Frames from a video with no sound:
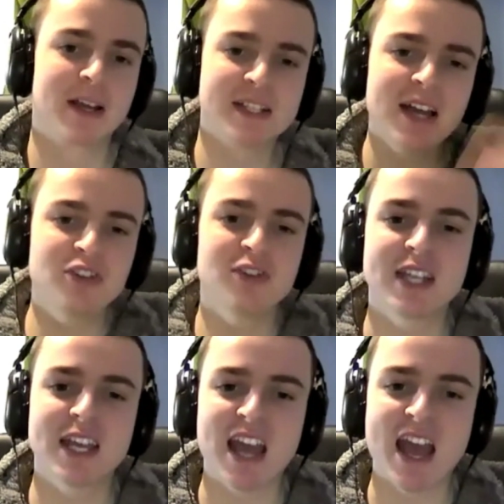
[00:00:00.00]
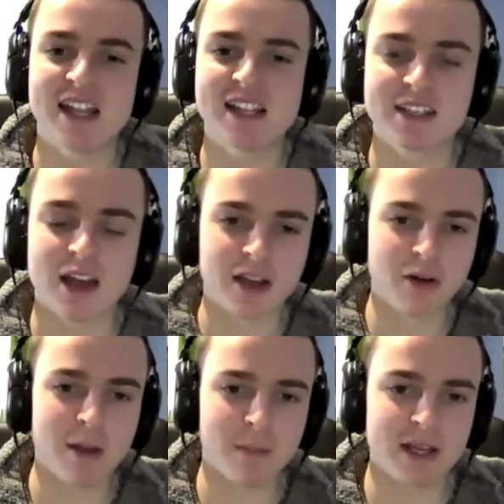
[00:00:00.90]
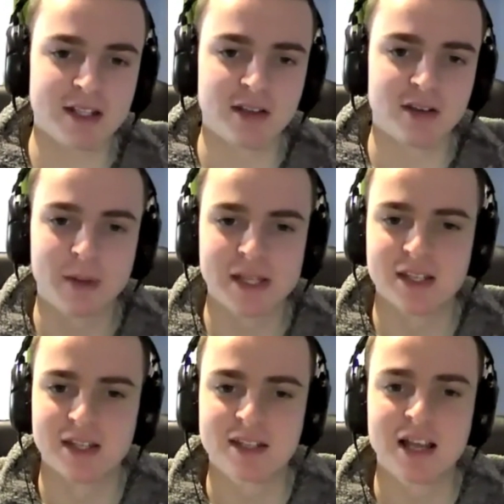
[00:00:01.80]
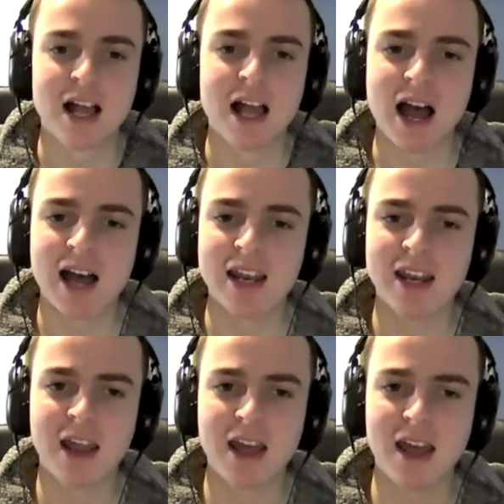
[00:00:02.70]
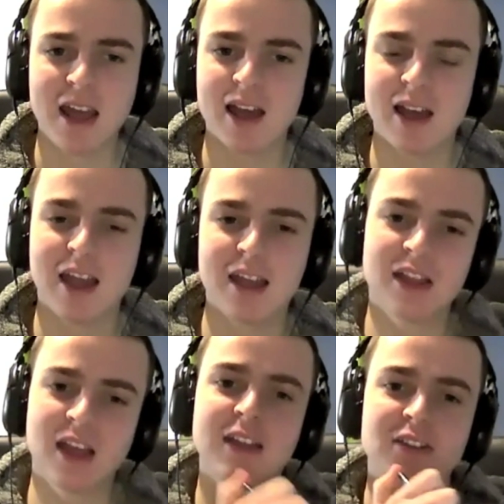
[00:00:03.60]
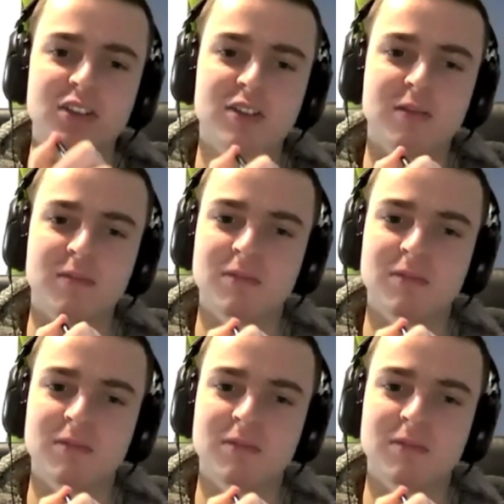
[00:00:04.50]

Because as you say, it's a great place to do business, and it's